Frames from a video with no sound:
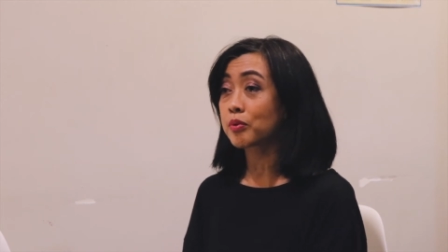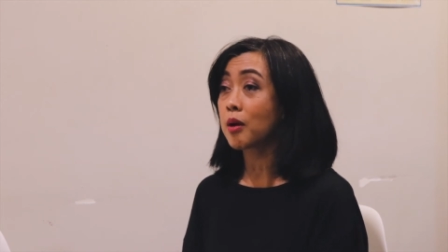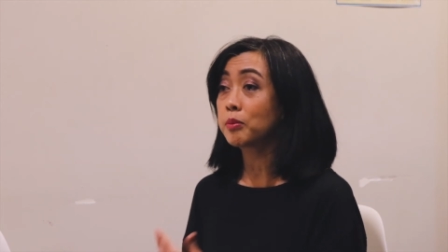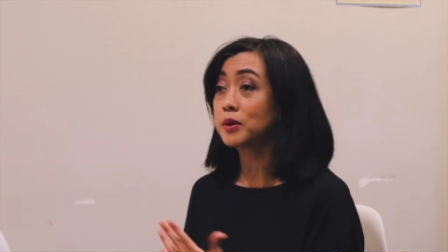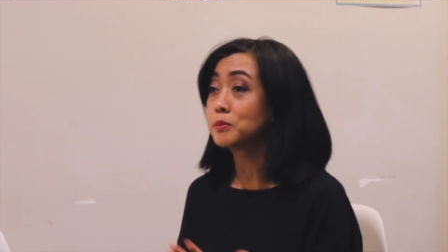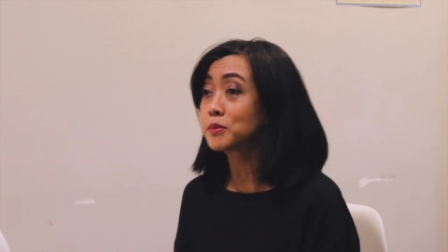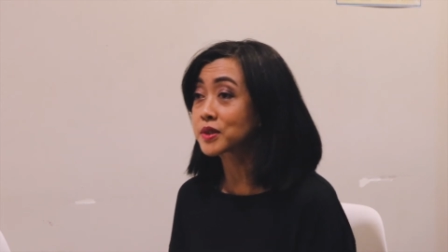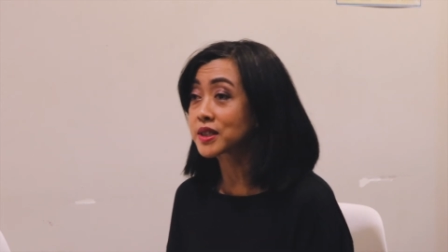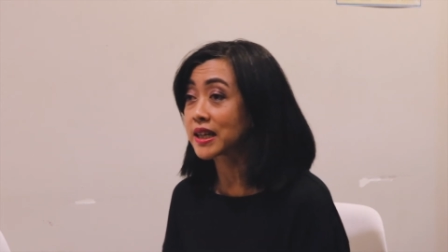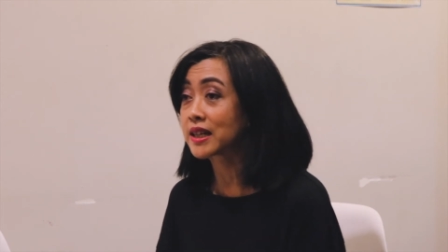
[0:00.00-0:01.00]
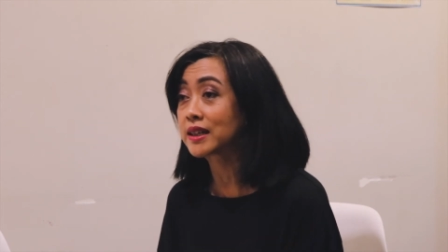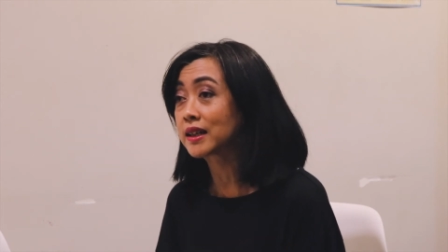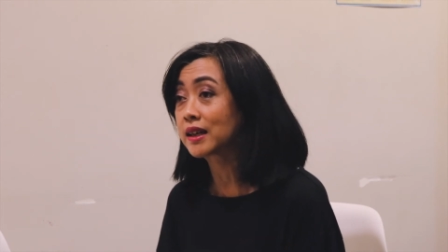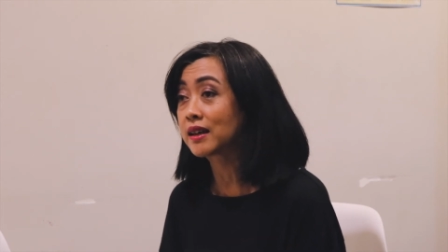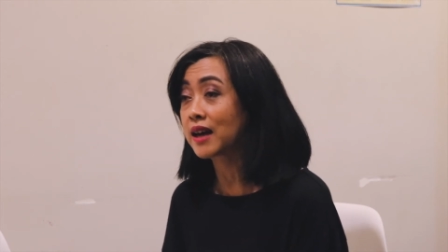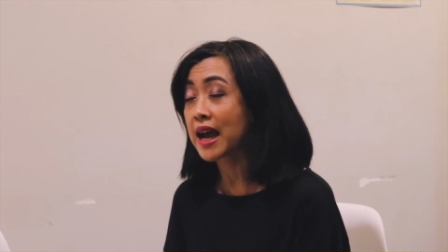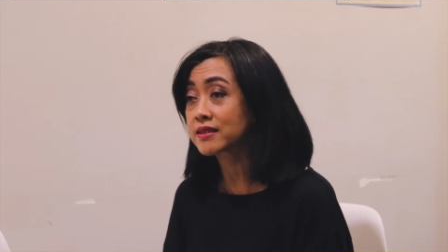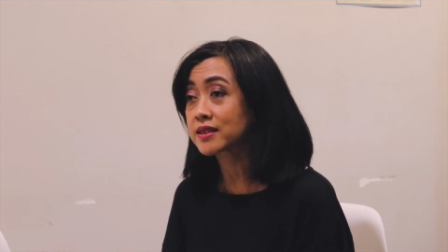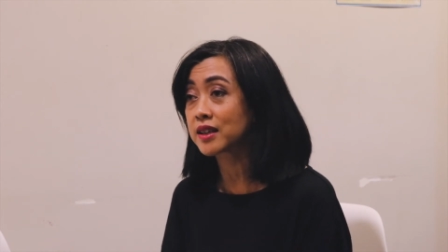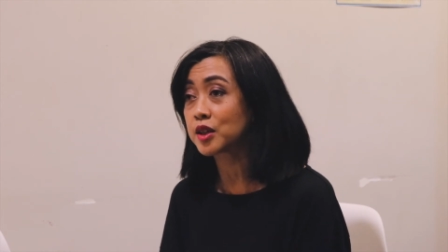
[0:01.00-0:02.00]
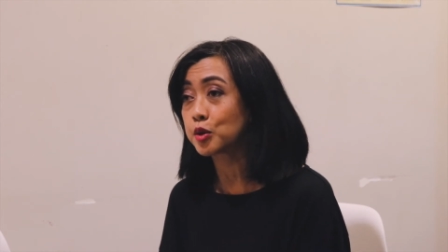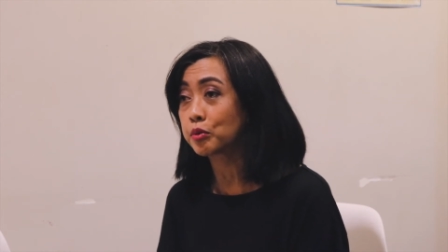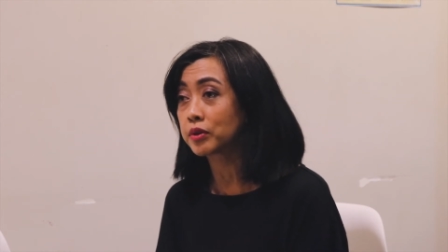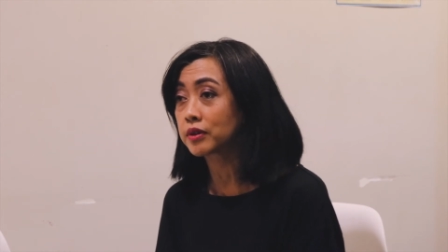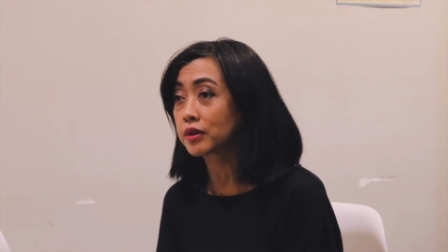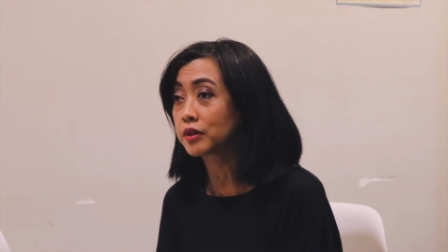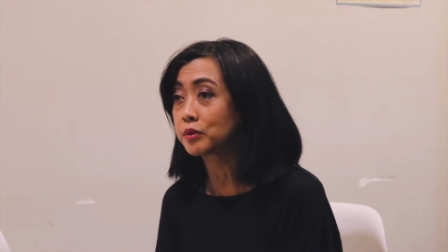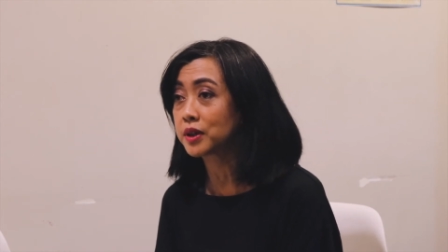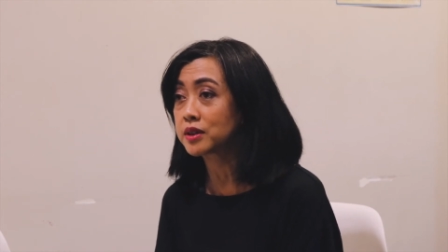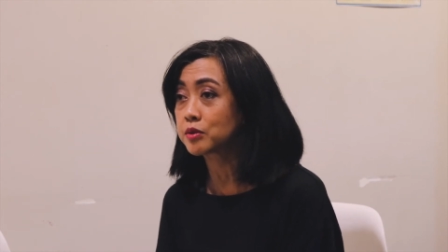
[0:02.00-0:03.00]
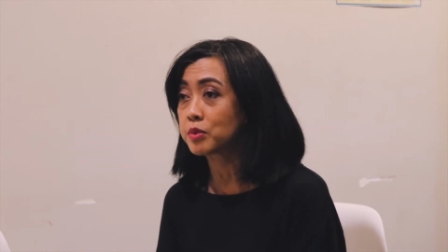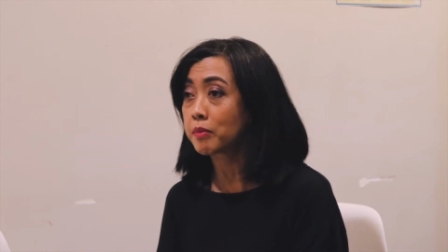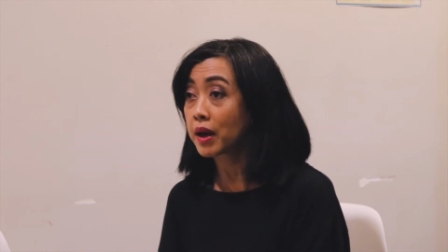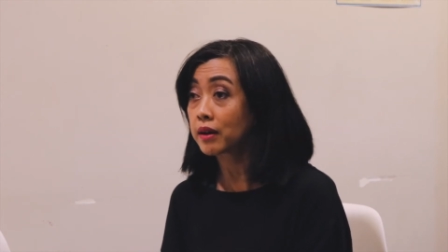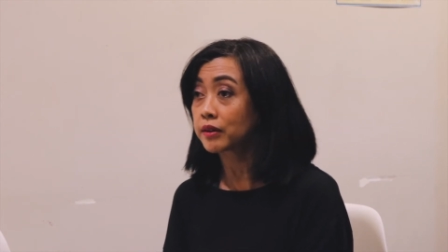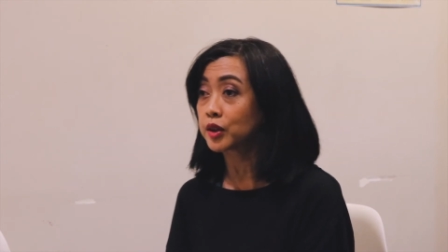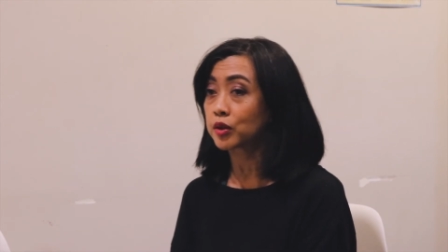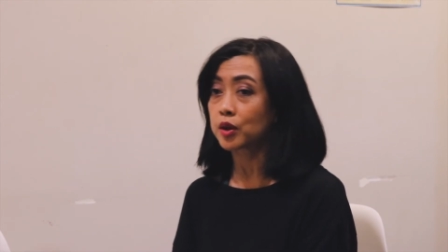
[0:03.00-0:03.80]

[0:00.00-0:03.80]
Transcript: problems and uh, asking you whether uh-huh. you need to be married or